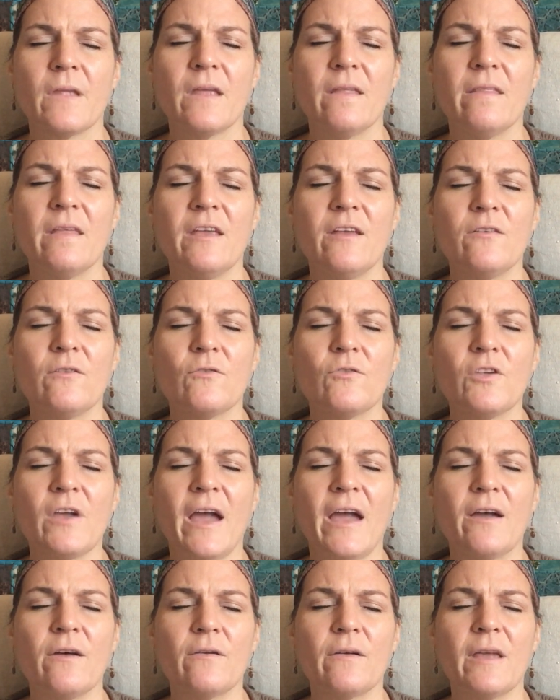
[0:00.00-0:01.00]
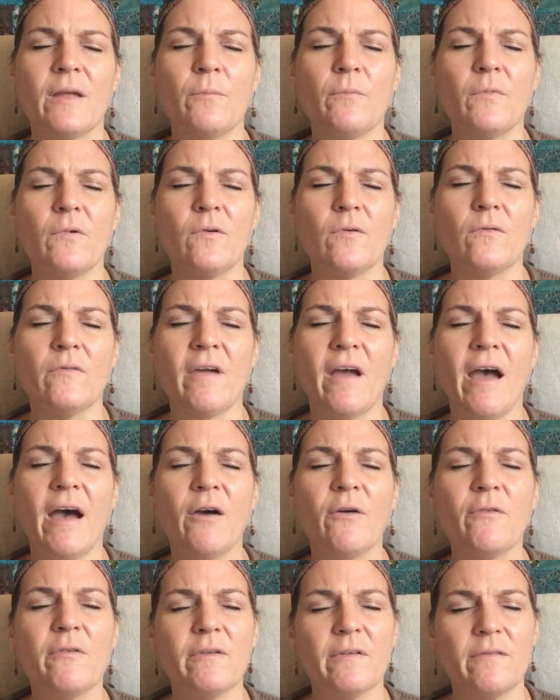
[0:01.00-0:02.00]
the inner child can move
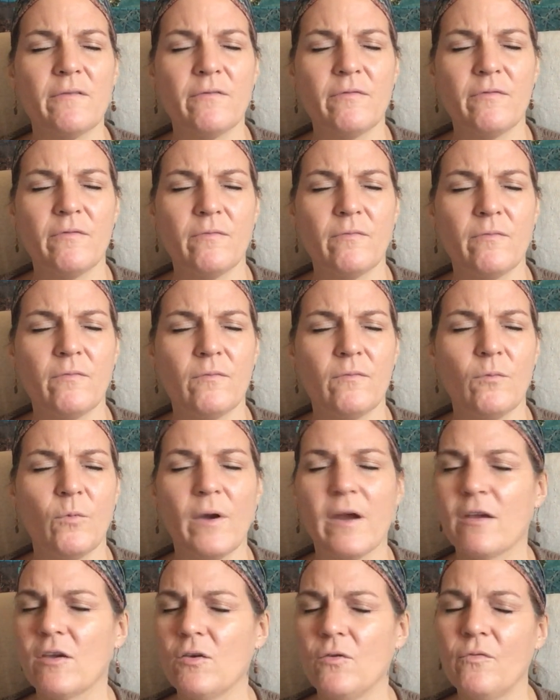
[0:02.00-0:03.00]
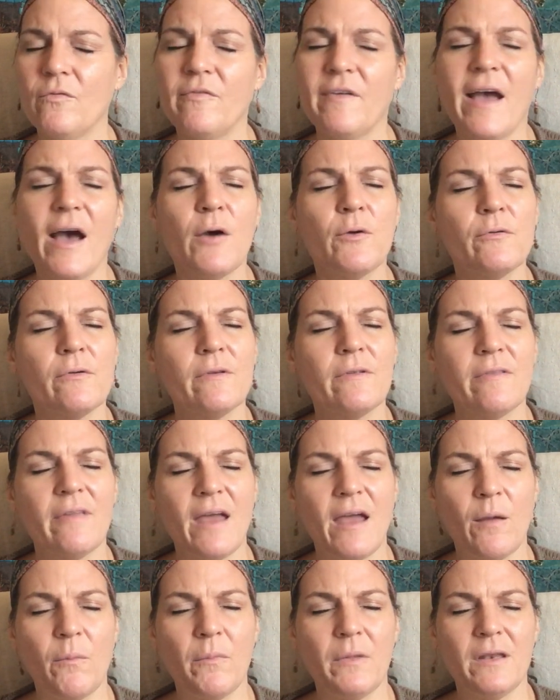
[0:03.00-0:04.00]
out of where you found
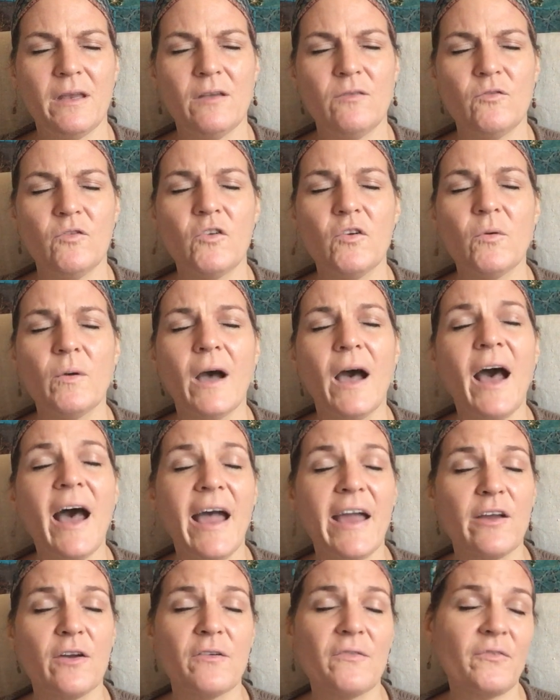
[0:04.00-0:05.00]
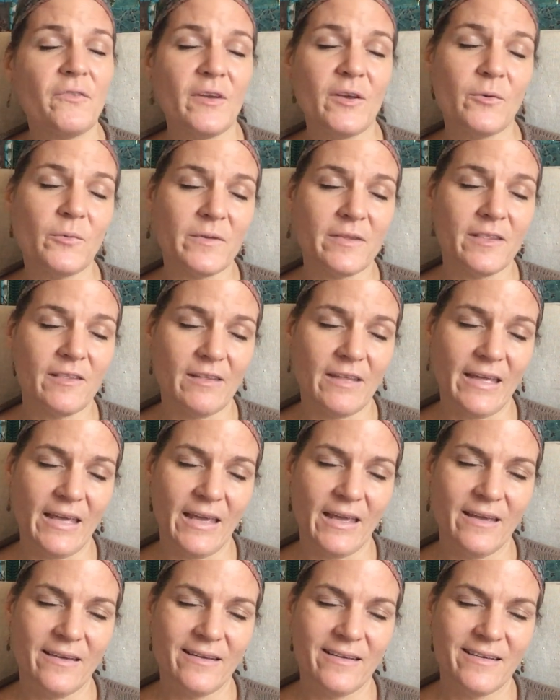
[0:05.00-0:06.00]
them and into a higher
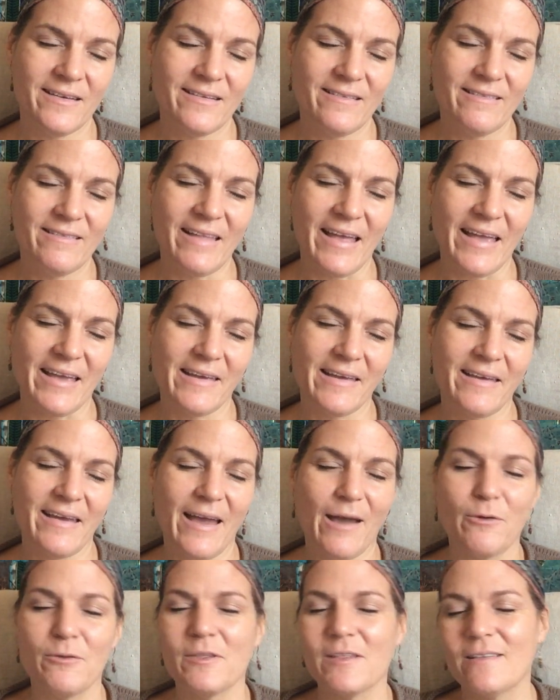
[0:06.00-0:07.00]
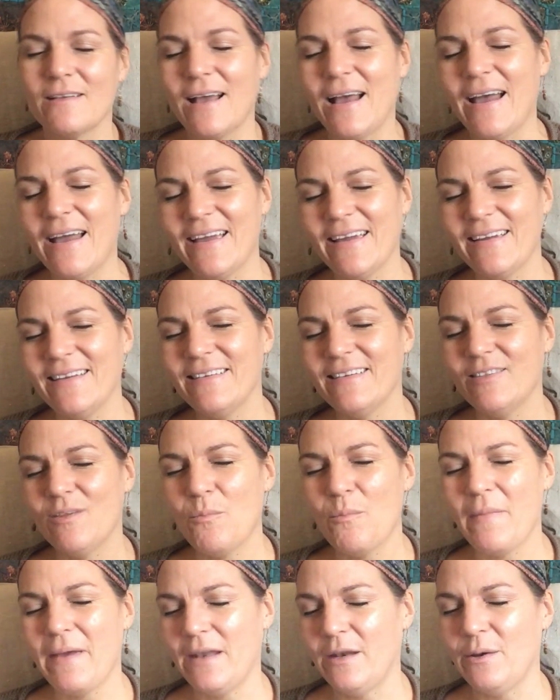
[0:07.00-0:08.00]
frequency, like outside in
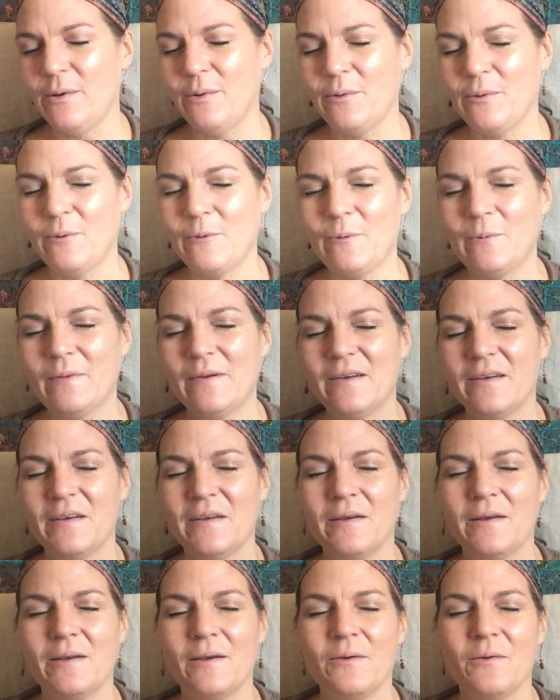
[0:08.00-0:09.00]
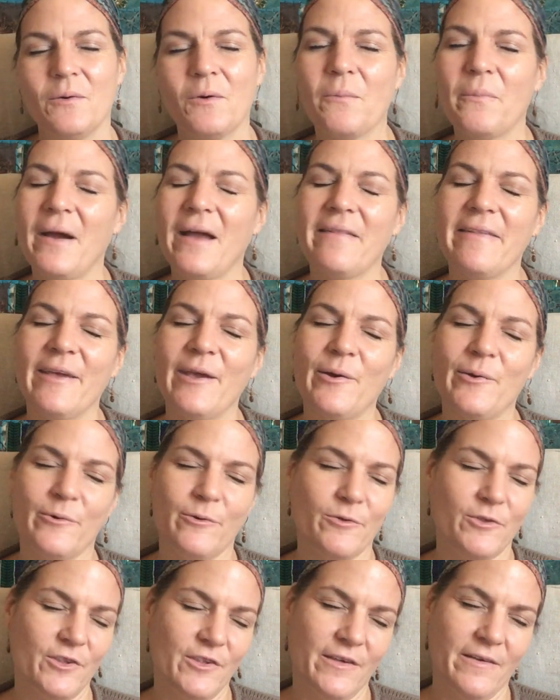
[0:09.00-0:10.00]
the meadow or by the
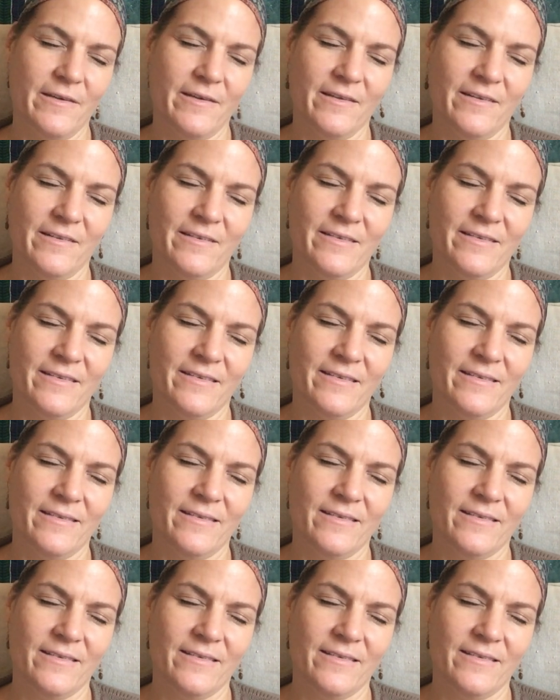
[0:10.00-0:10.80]
ocean